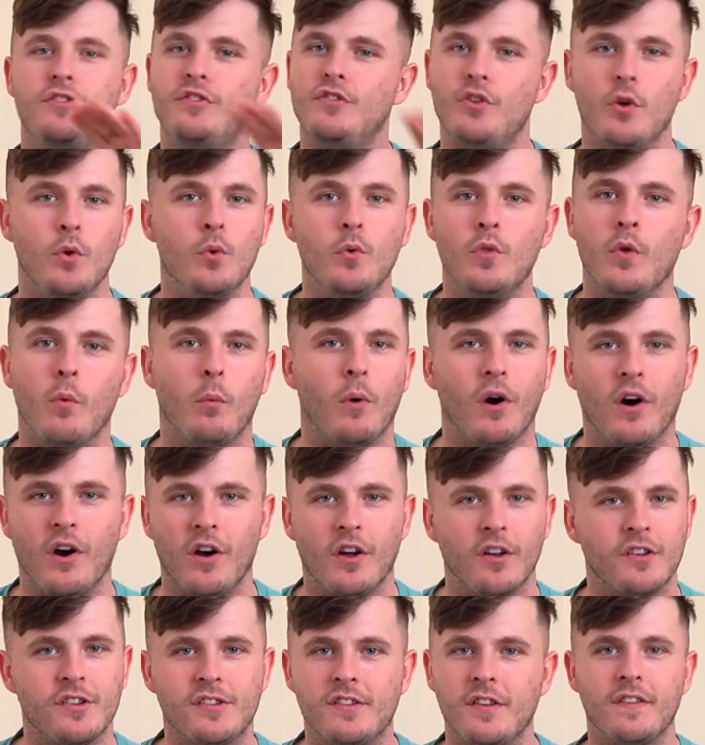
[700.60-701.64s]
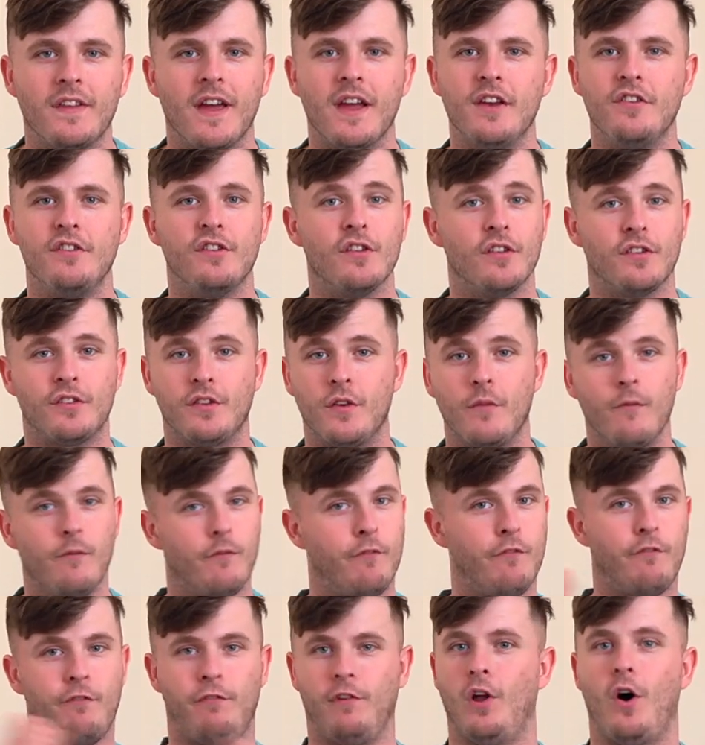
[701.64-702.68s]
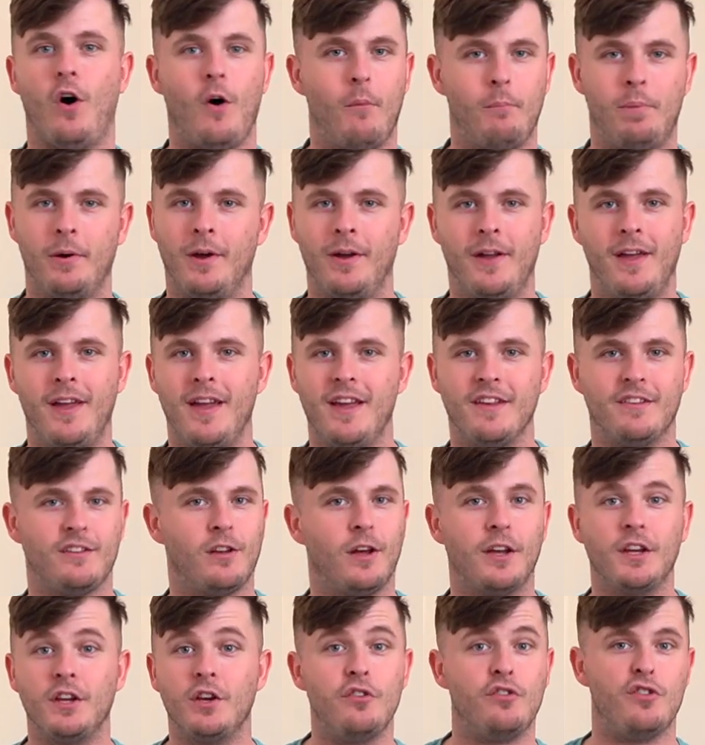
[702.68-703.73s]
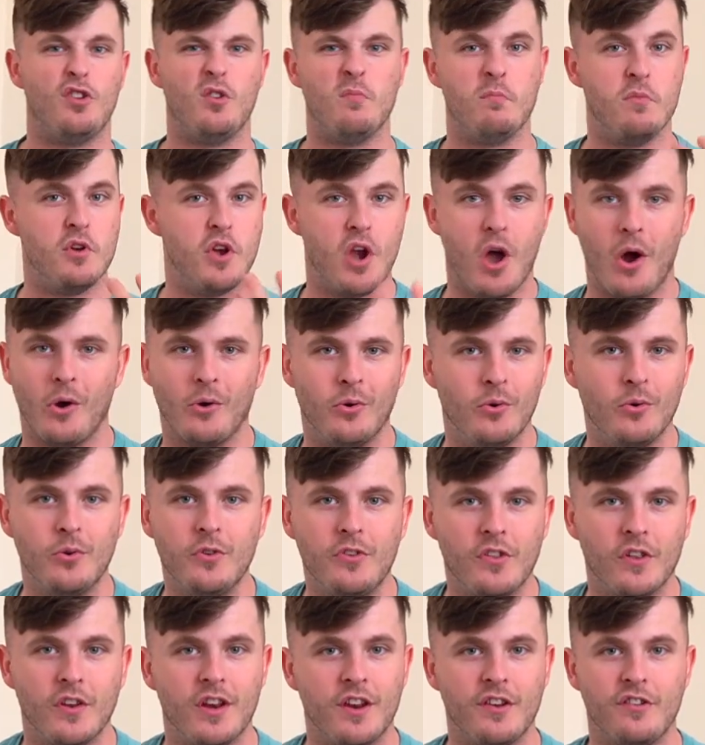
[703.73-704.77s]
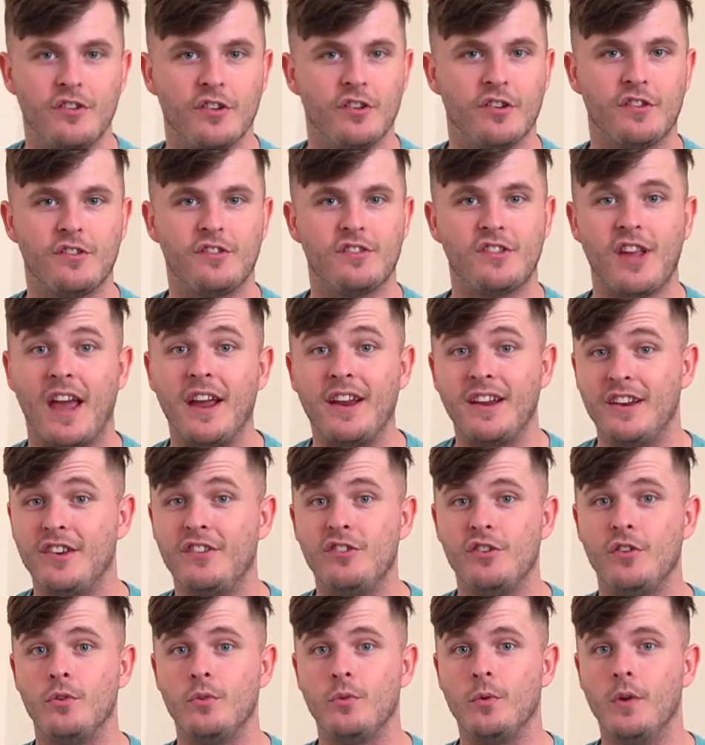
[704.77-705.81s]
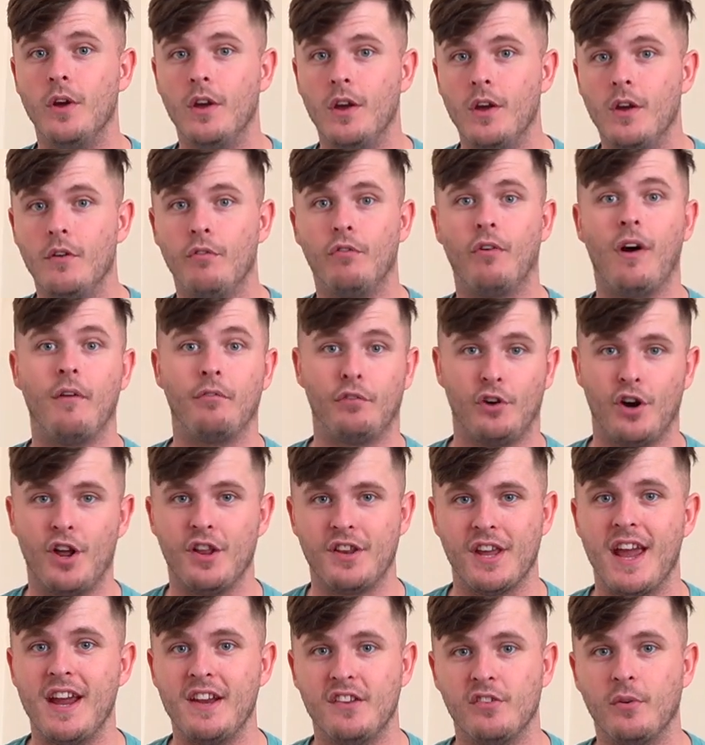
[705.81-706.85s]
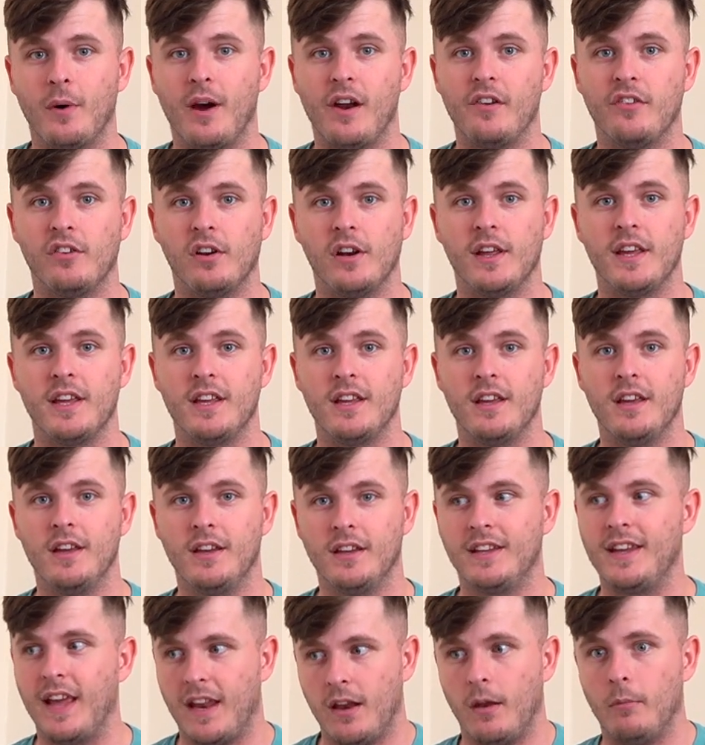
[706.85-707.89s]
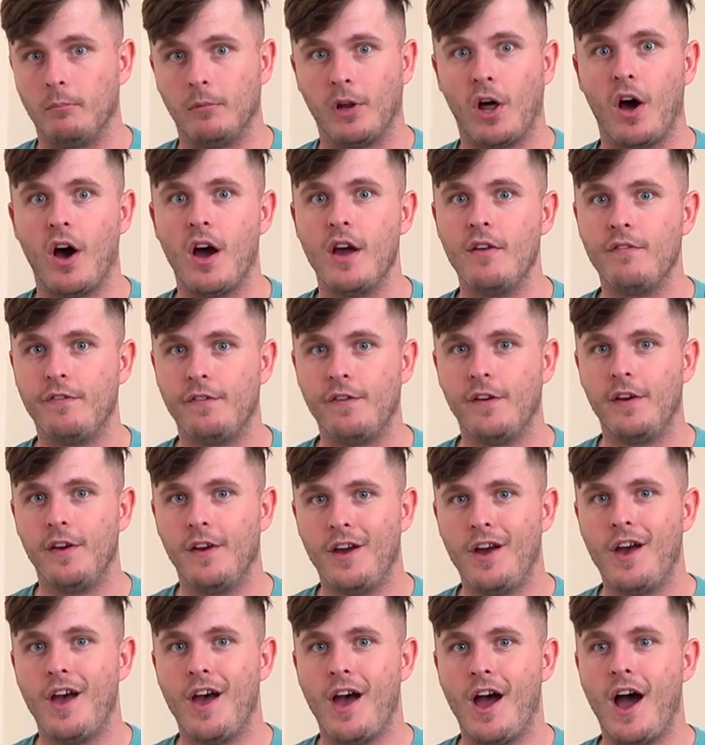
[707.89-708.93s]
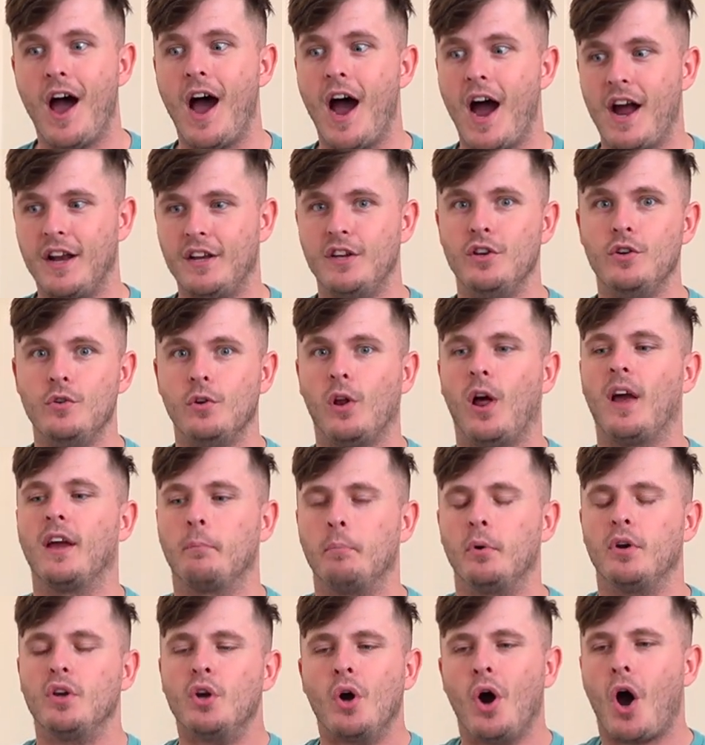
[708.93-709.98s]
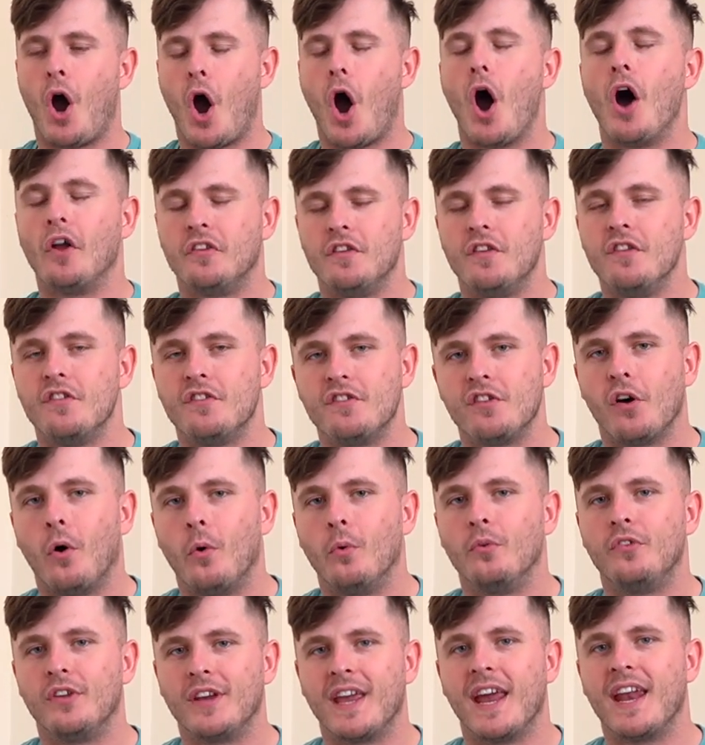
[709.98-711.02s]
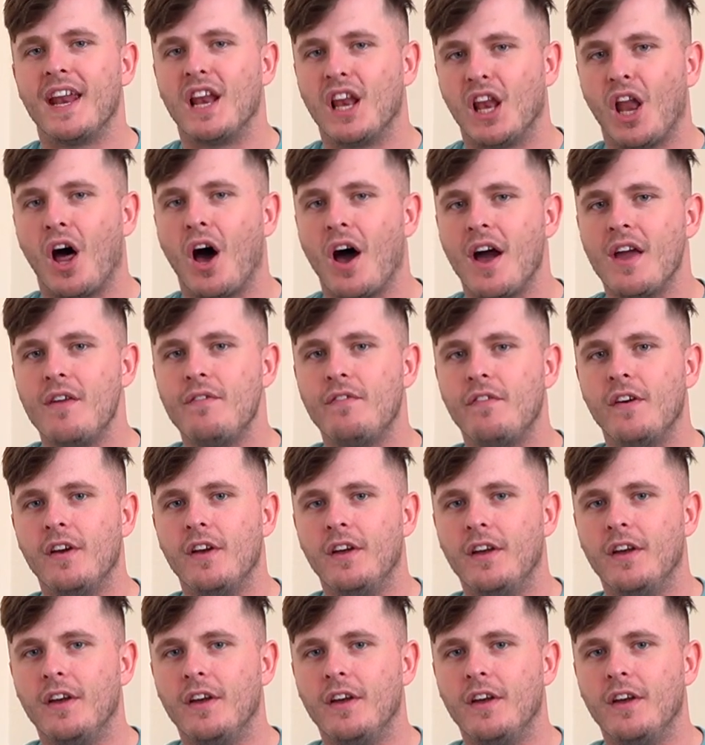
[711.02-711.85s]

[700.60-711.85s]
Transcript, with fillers: do the worst. They just flop. It's like YouTube knows that it just takes you forever and a day to actually get them live, and you like put your heart and soul to get it live,